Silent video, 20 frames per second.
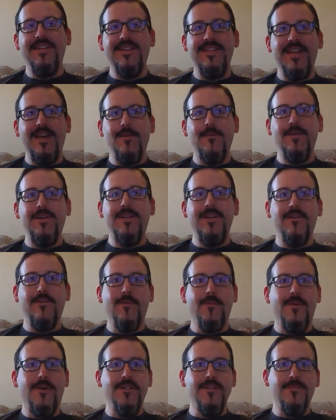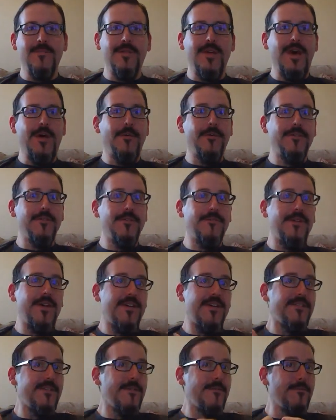that window or multiple hours of
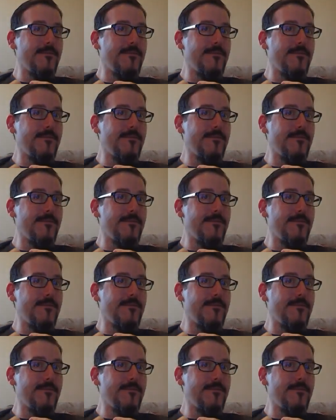fasting